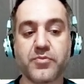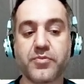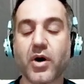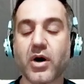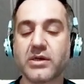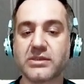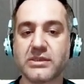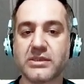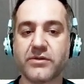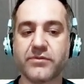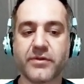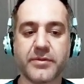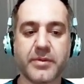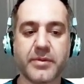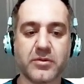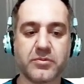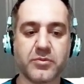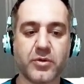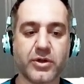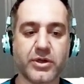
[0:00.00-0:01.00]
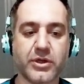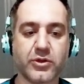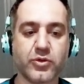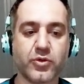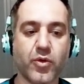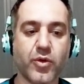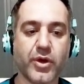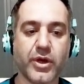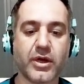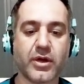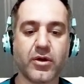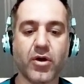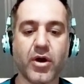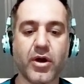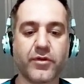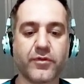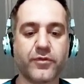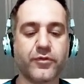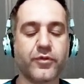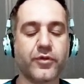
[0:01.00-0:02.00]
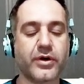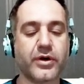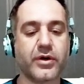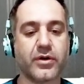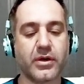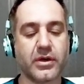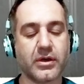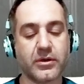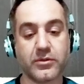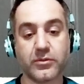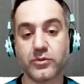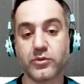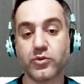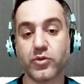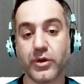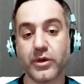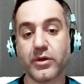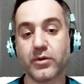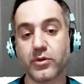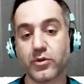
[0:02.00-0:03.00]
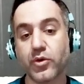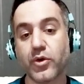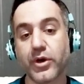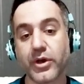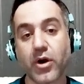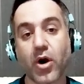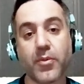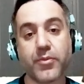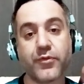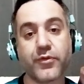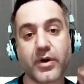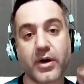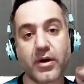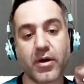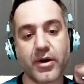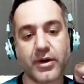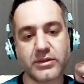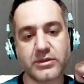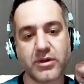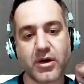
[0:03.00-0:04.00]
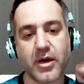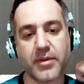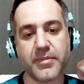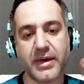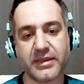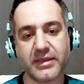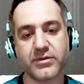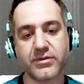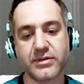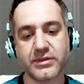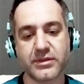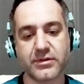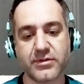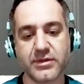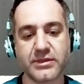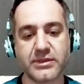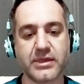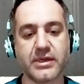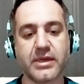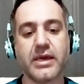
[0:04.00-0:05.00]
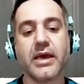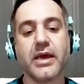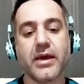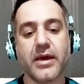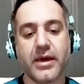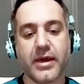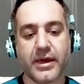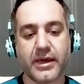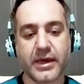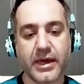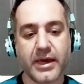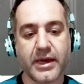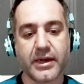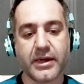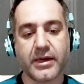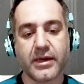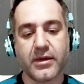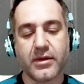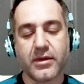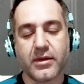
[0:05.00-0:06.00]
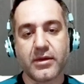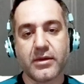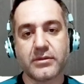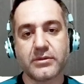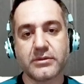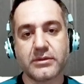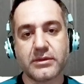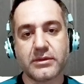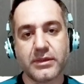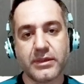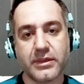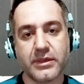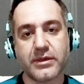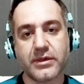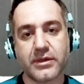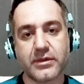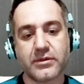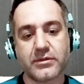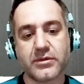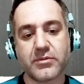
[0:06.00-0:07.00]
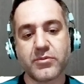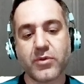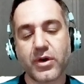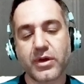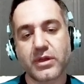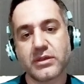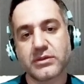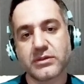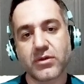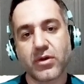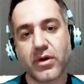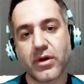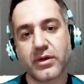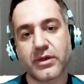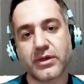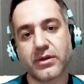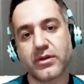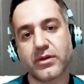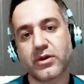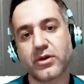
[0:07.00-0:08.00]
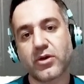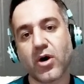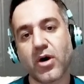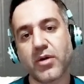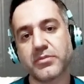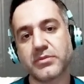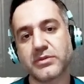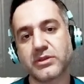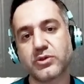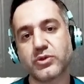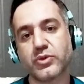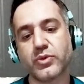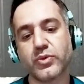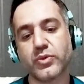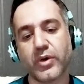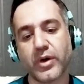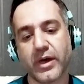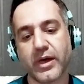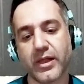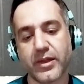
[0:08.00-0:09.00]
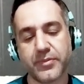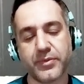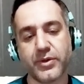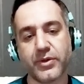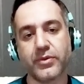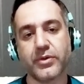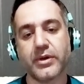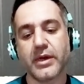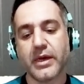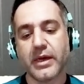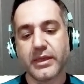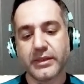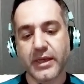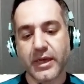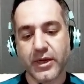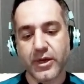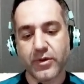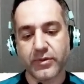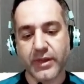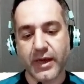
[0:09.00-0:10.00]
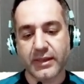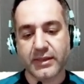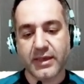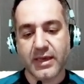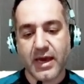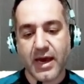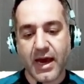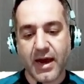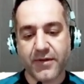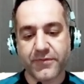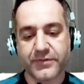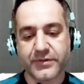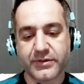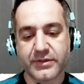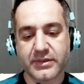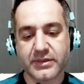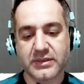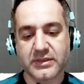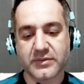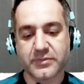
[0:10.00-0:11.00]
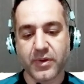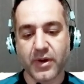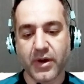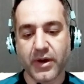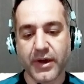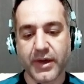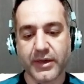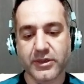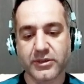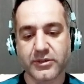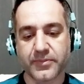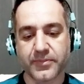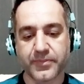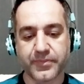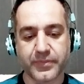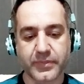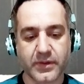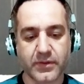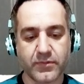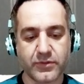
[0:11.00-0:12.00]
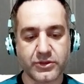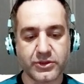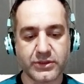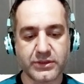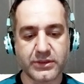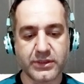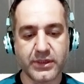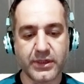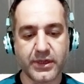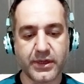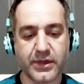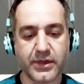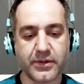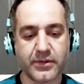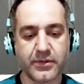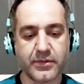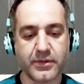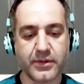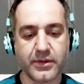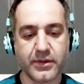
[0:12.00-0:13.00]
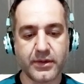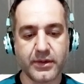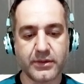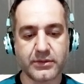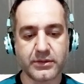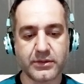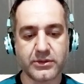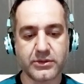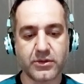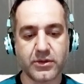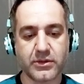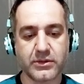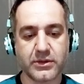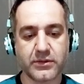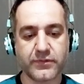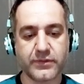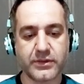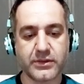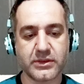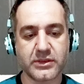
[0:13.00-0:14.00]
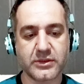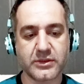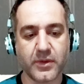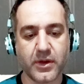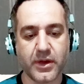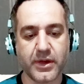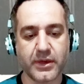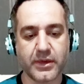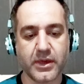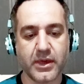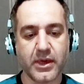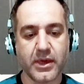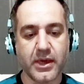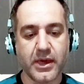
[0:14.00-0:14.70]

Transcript: positive about market going long for going up for a long time, and there is a reason. Again, here the market cycle comes to help you. They know that after a spike, which is here, it started with a spike,